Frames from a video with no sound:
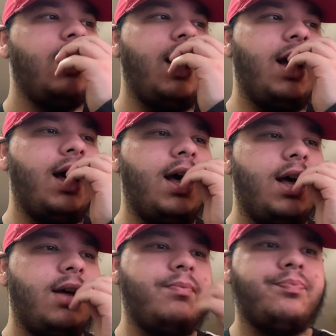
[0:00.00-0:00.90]

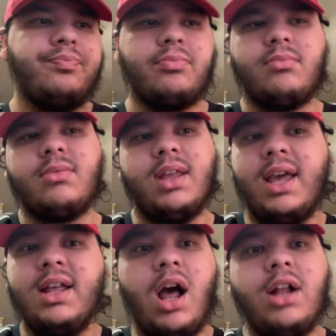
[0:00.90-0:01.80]
I
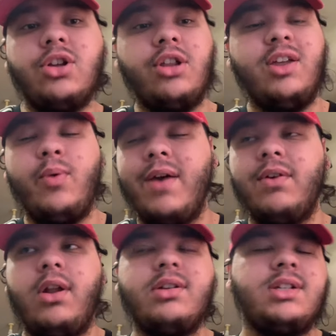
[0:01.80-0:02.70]
don't think we
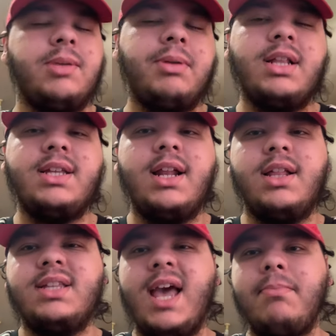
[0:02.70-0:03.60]
ever lost it, but at the end
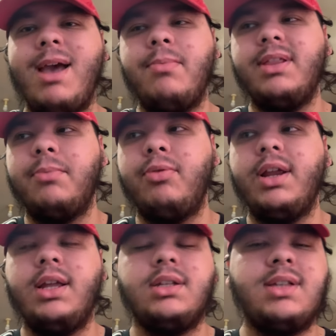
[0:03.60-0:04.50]
of the day, maybe they're
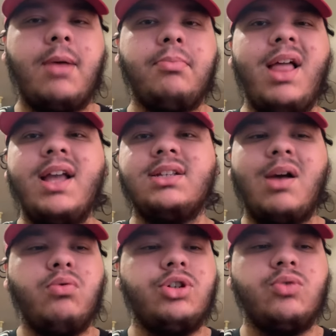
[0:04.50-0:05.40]
bringing some players
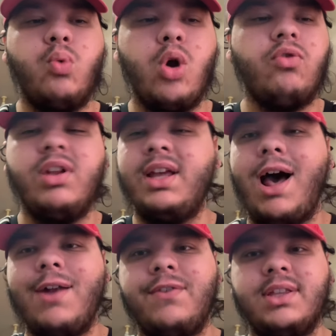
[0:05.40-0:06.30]
that will just work really
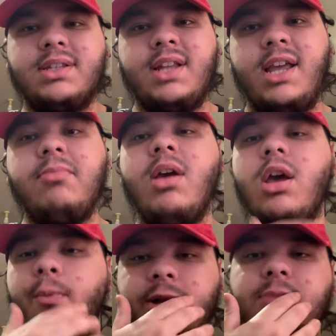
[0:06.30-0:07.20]
hard for this team,
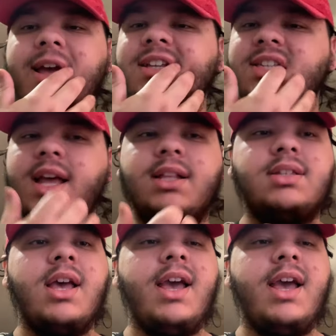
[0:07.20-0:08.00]
which makes sense.